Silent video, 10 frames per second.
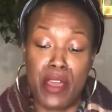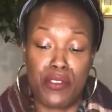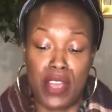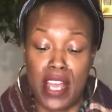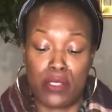You
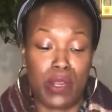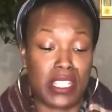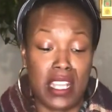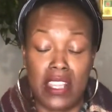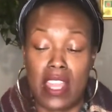guys
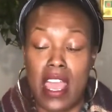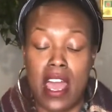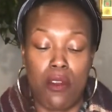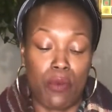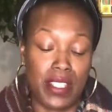resonate that
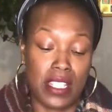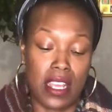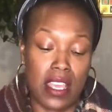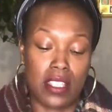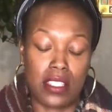how it
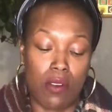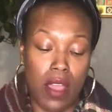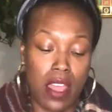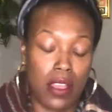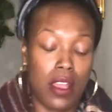resonates,
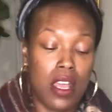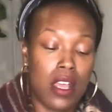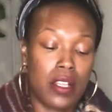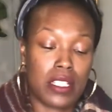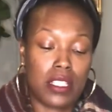okay?
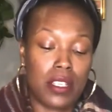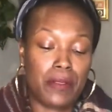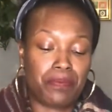Let's see.